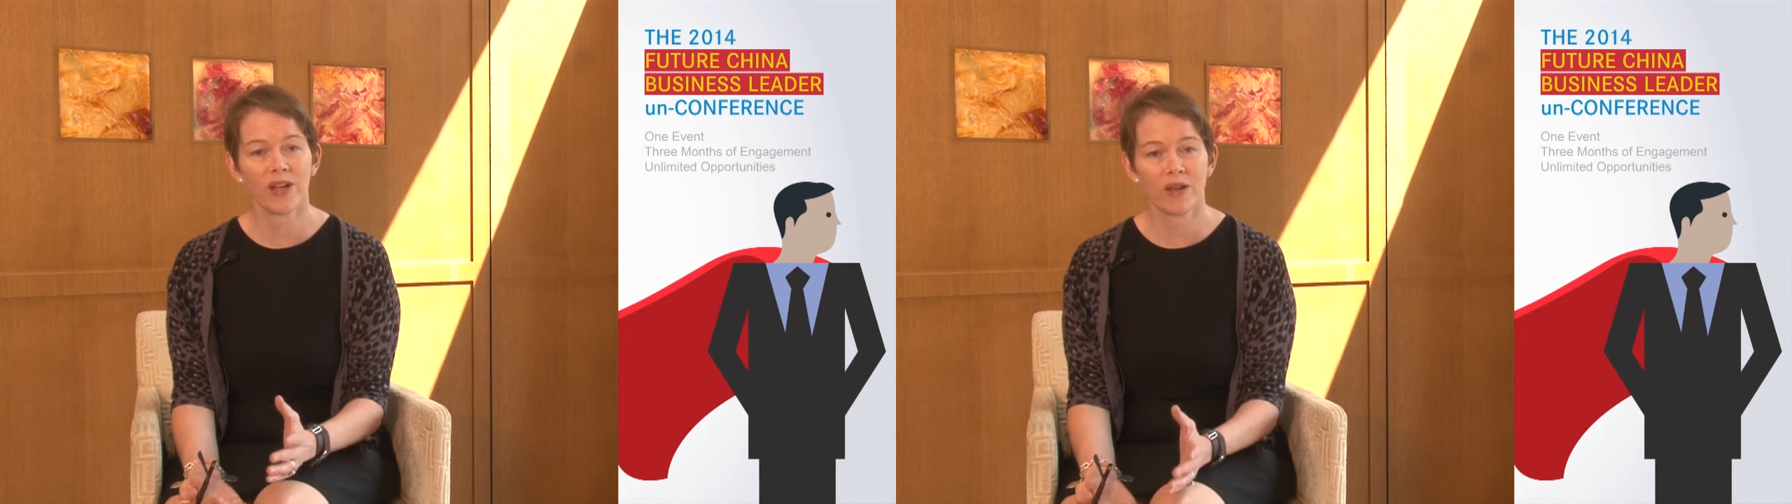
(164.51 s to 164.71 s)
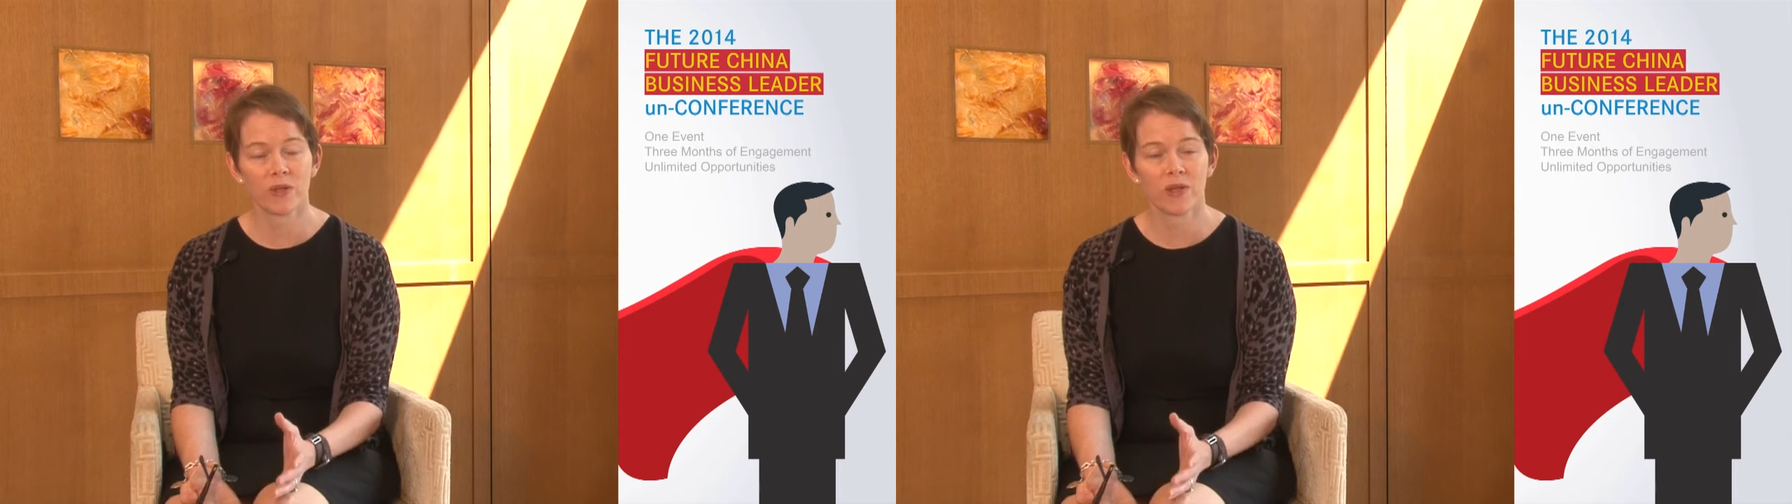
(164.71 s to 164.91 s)

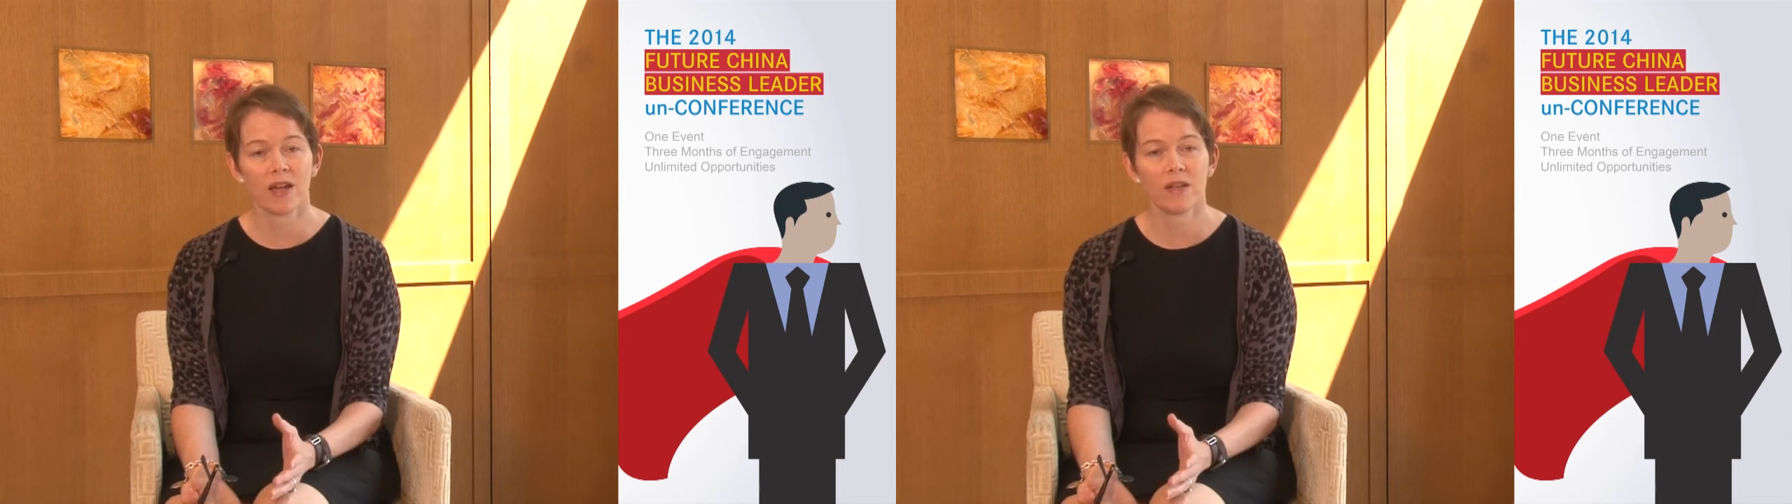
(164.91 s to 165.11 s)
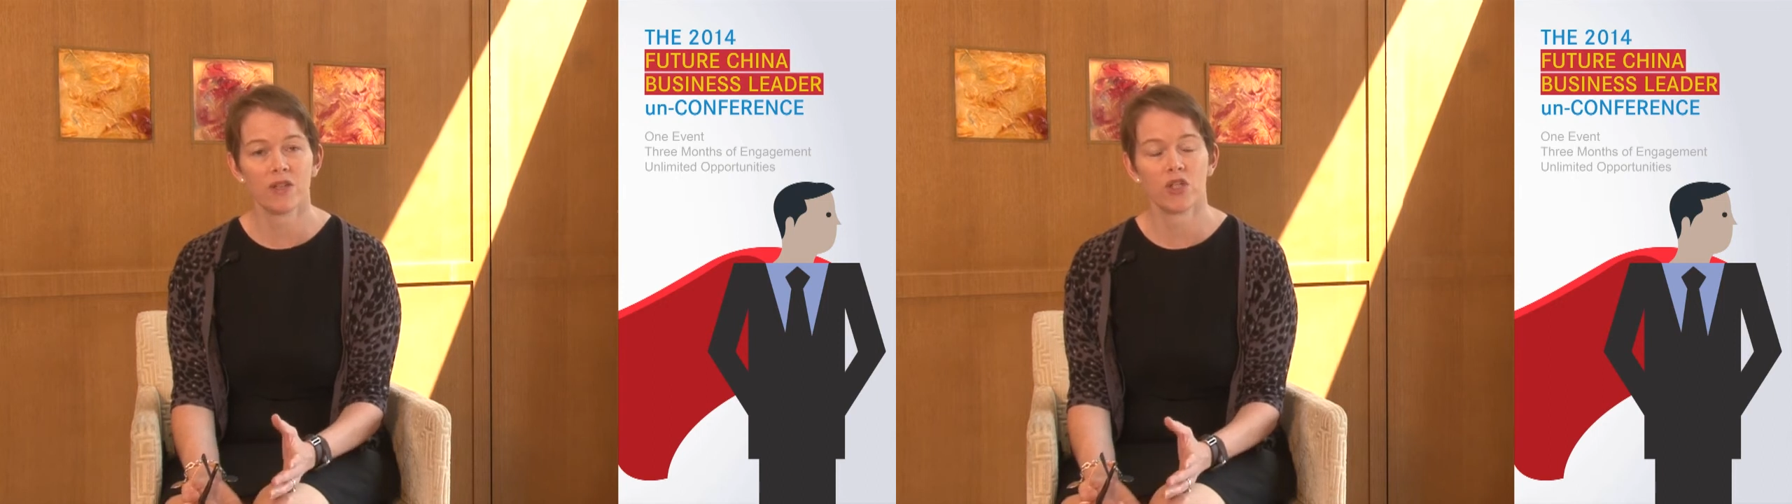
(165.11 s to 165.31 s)

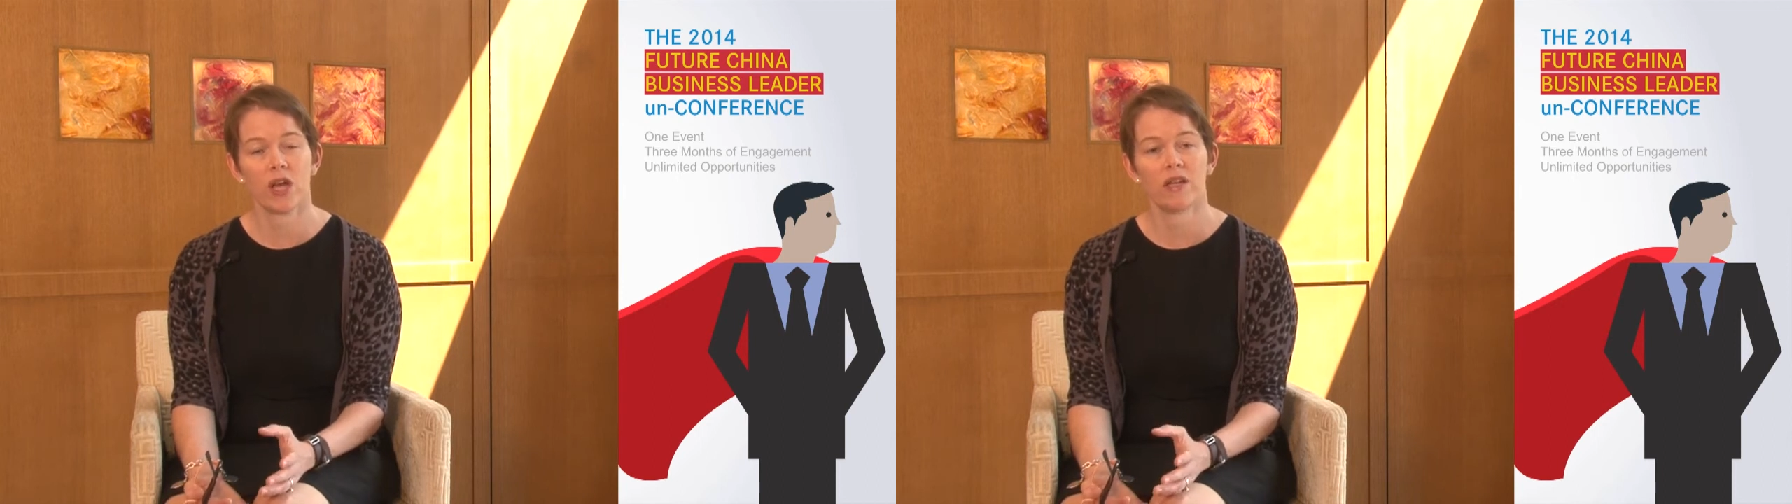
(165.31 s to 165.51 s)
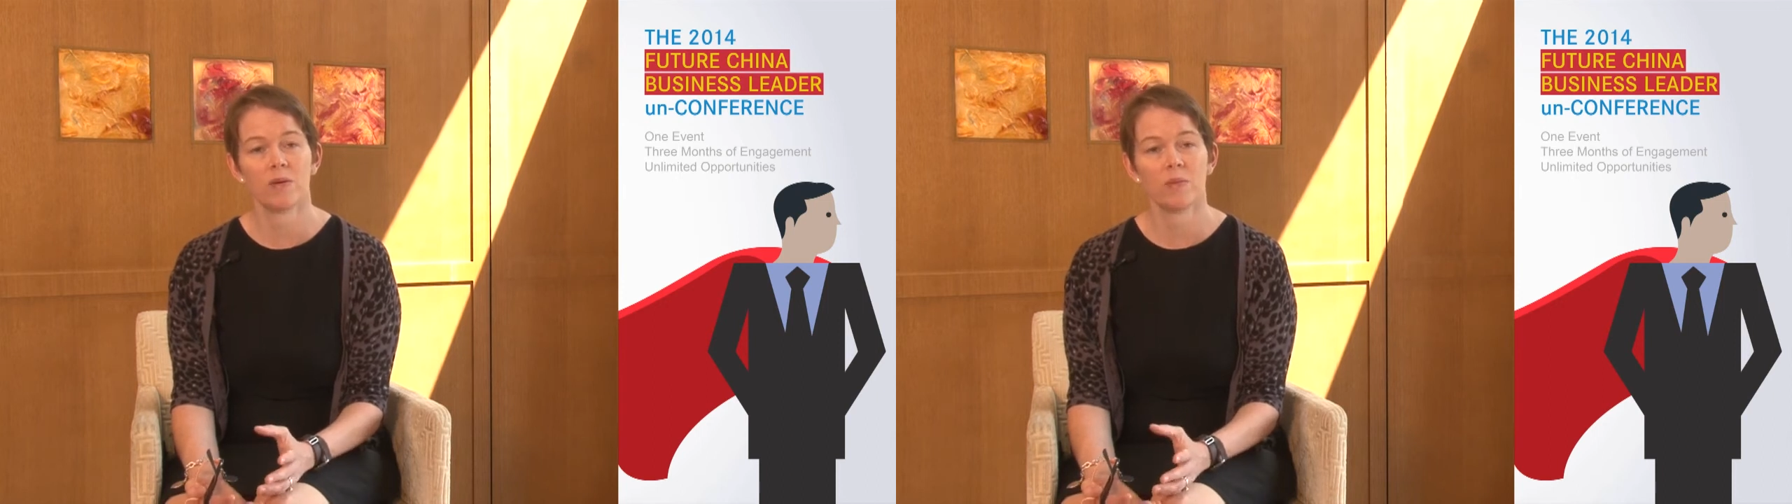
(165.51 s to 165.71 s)
outside of the
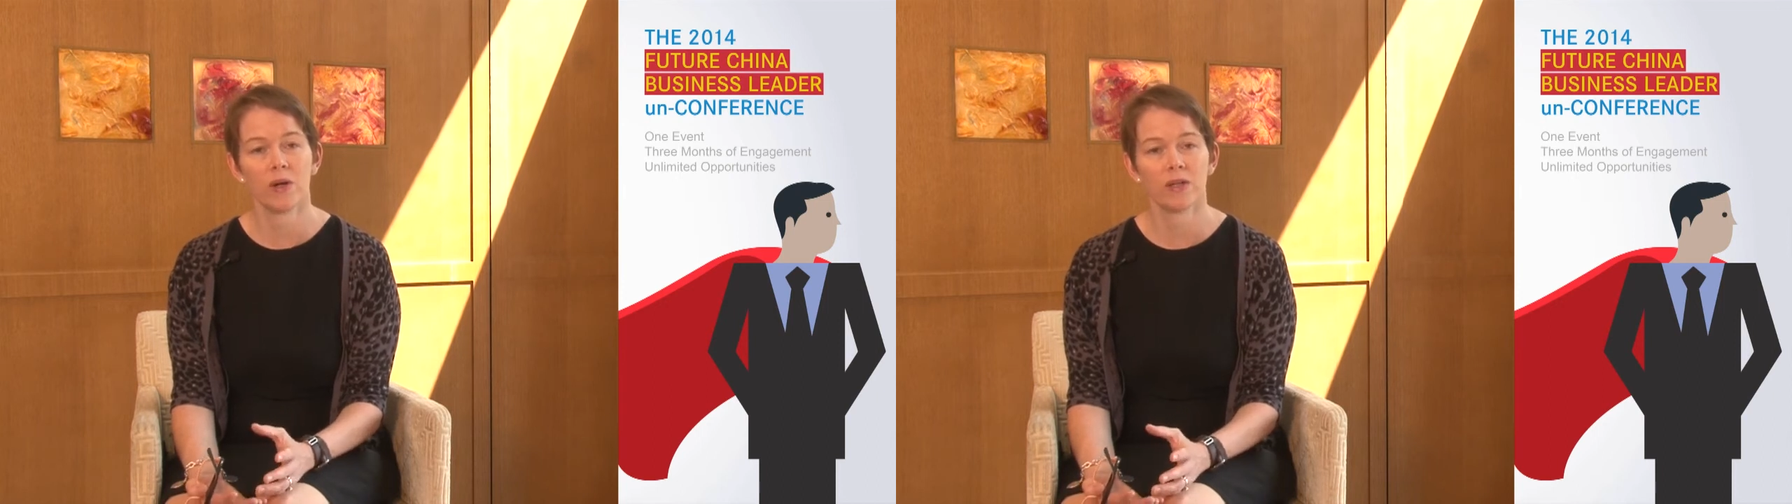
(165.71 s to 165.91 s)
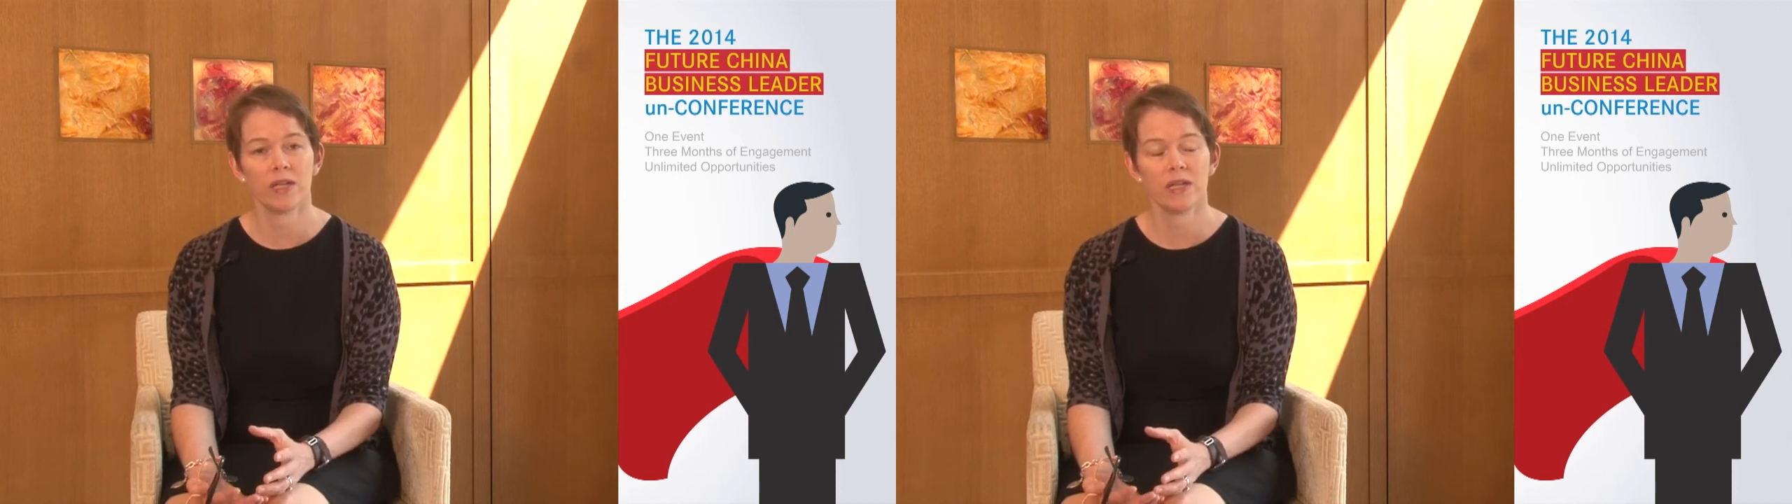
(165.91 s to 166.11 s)
China
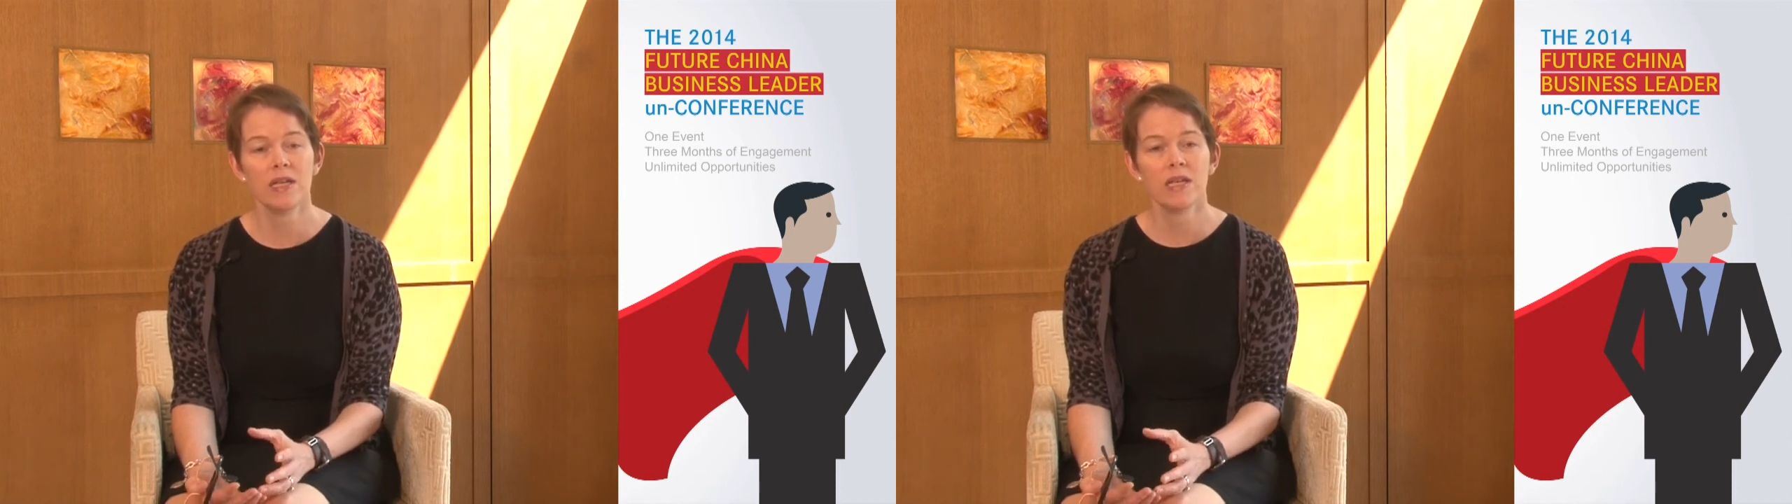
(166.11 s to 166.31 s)
market,